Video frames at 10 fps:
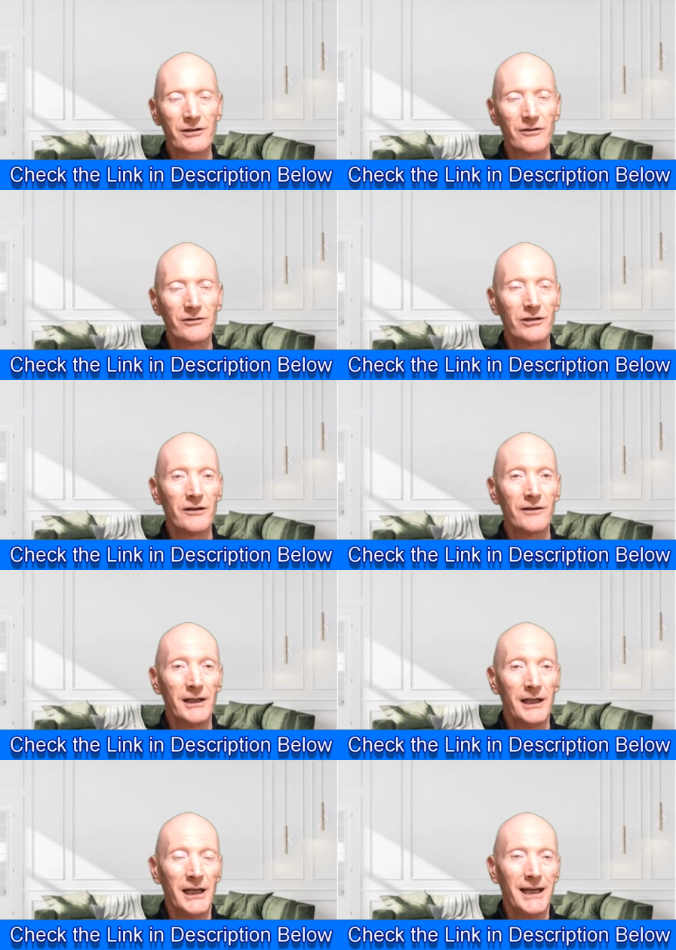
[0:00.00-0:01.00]
So,
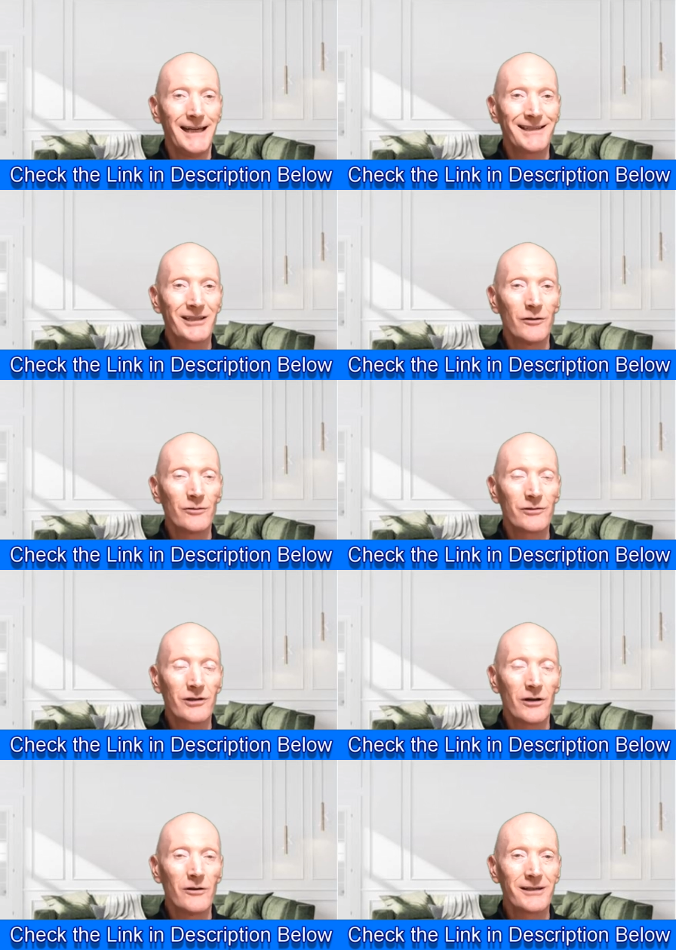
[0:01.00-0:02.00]

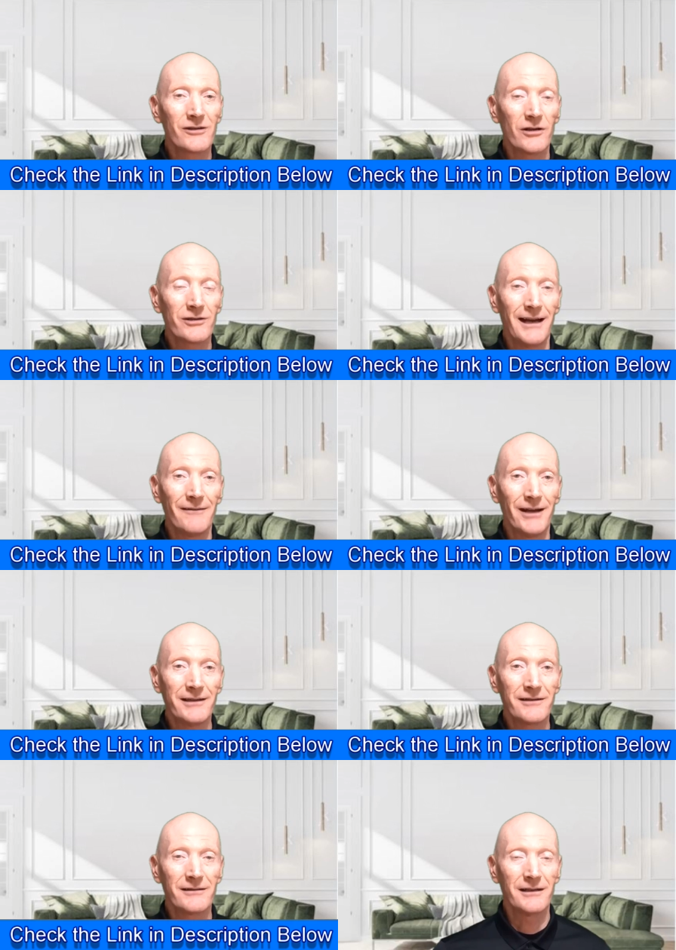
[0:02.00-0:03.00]
so as not to have
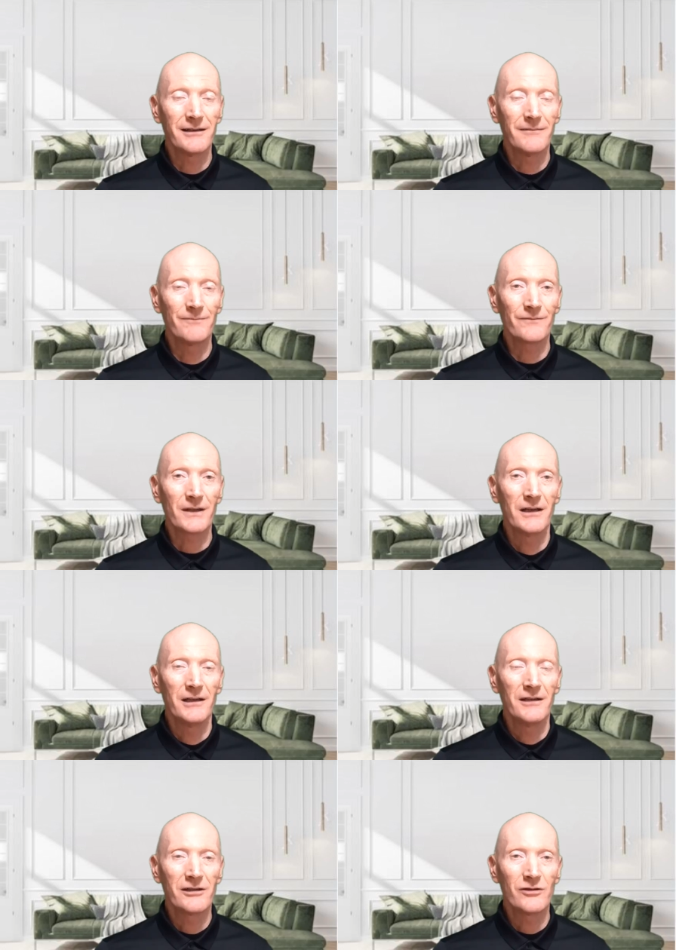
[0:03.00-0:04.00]
that
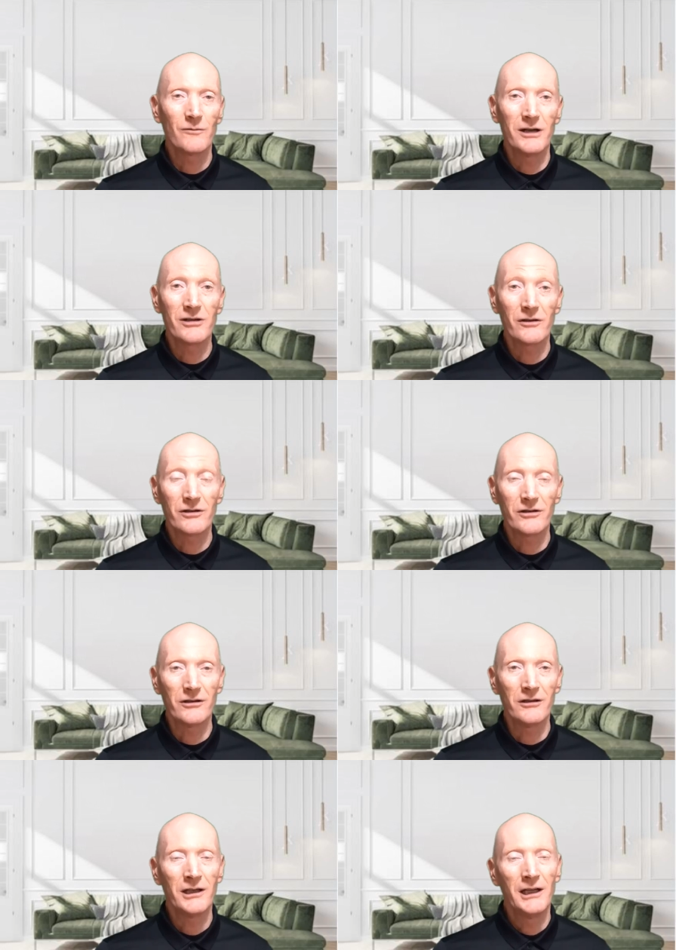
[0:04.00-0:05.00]
situation
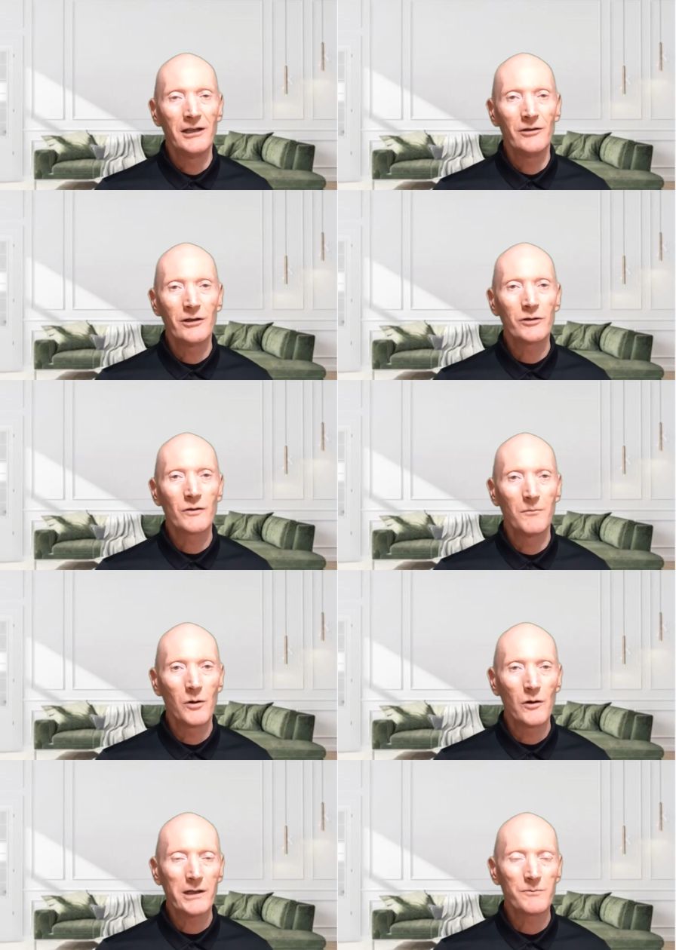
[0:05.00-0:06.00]
occur, you go to a
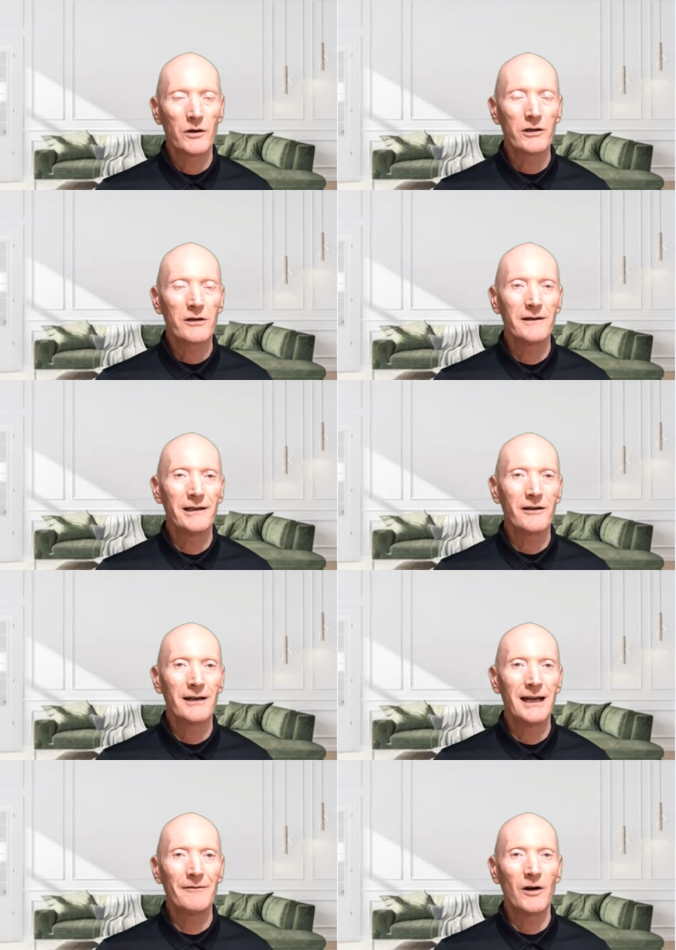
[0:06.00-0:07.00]
mortgage broker and they're
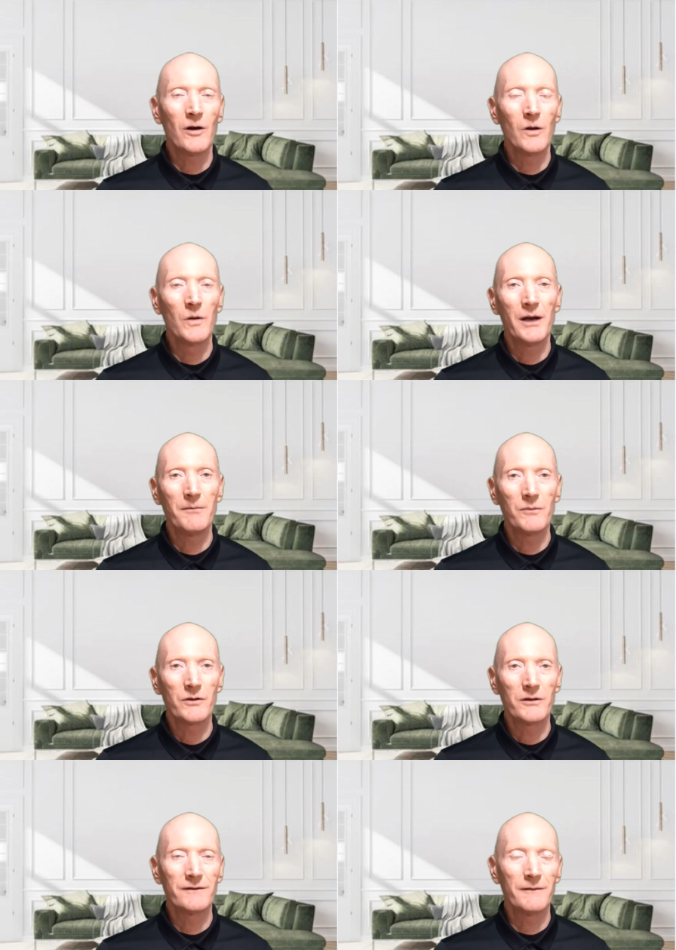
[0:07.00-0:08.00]
going to have a whole
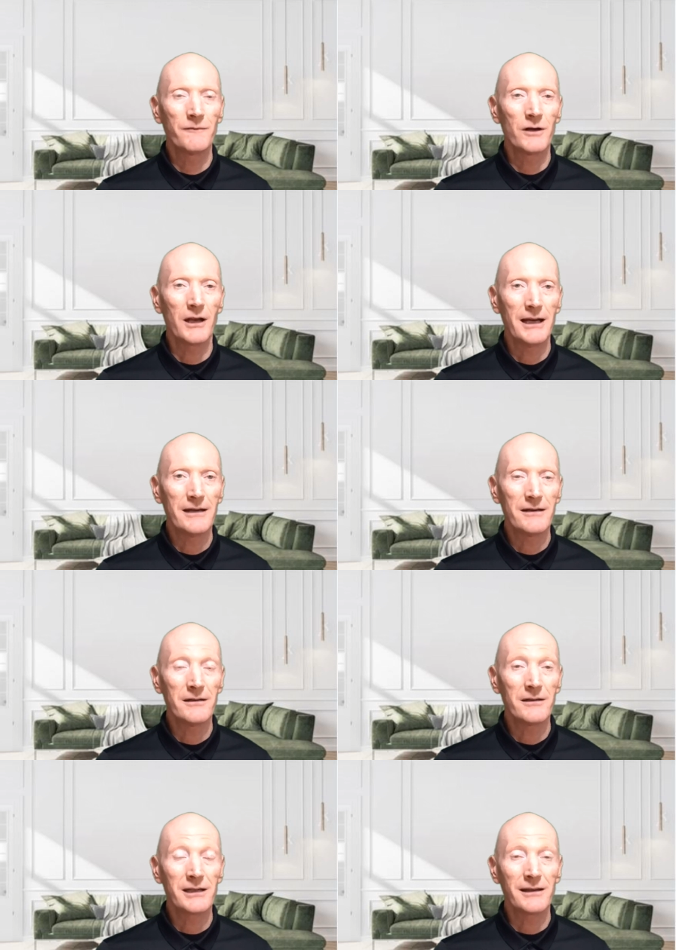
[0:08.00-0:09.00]
number of different
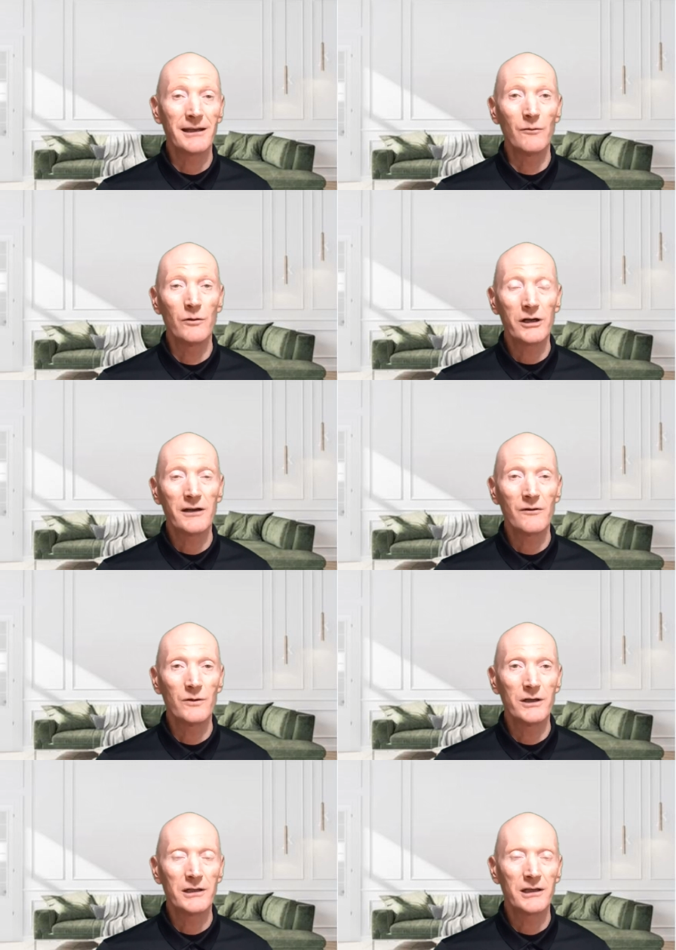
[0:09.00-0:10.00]
lenders that they're
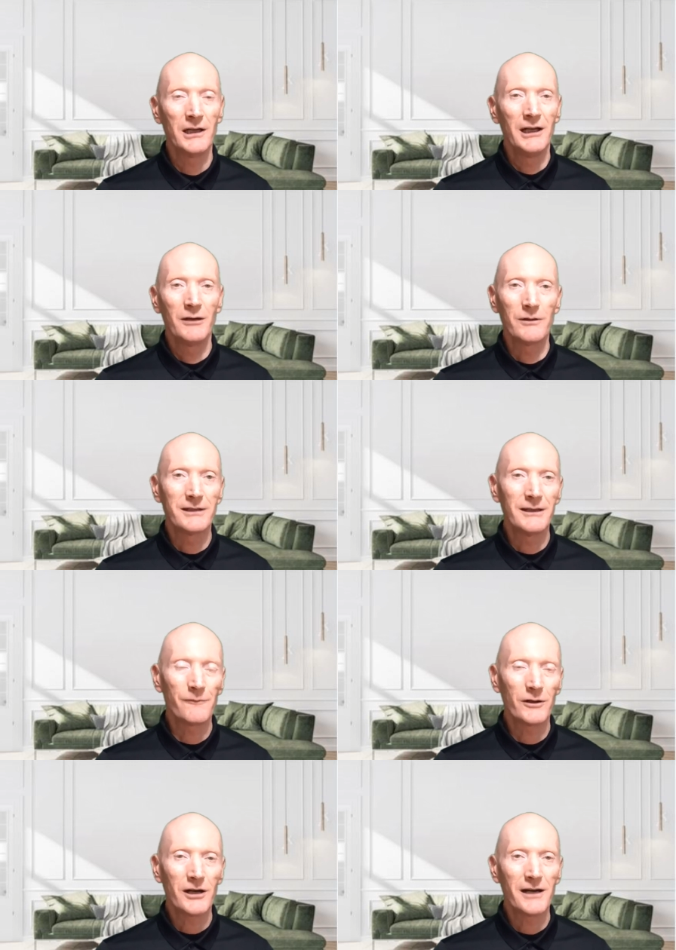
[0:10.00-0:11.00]
working with
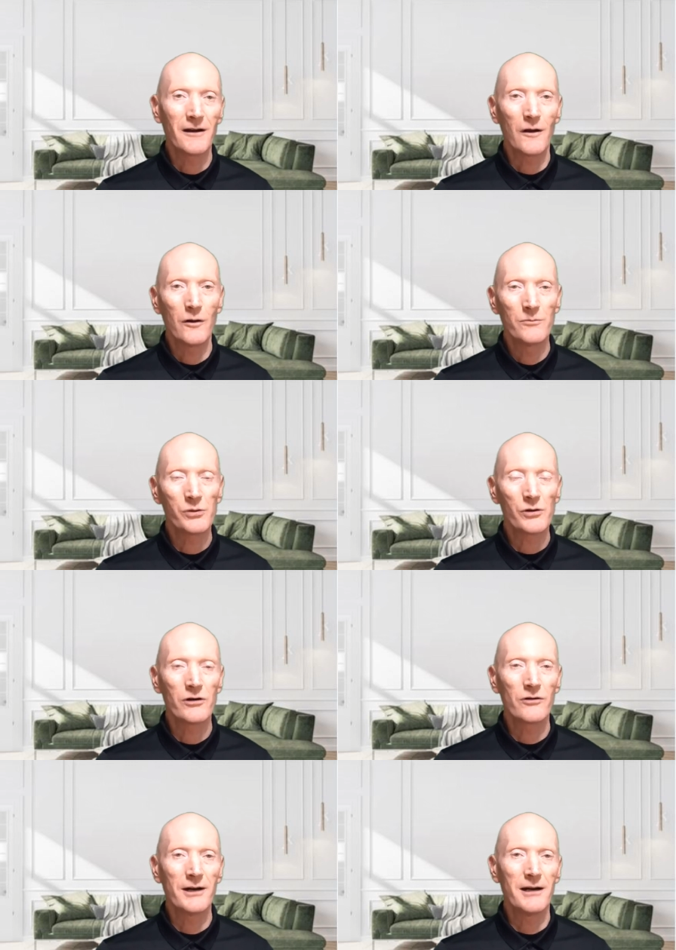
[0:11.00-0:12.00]
different kind of loan
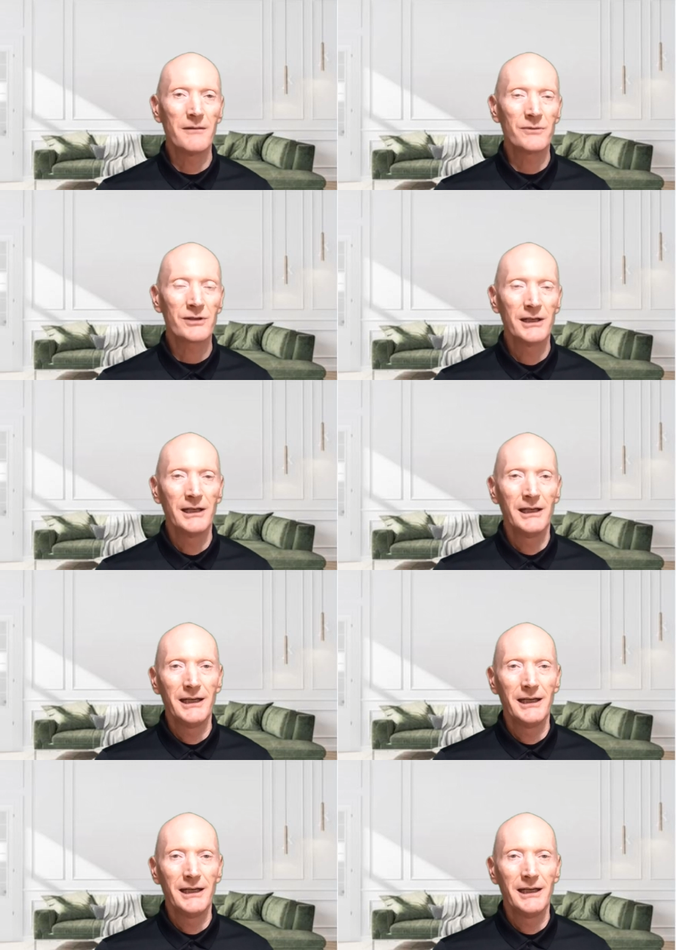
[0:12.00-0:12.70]
programs.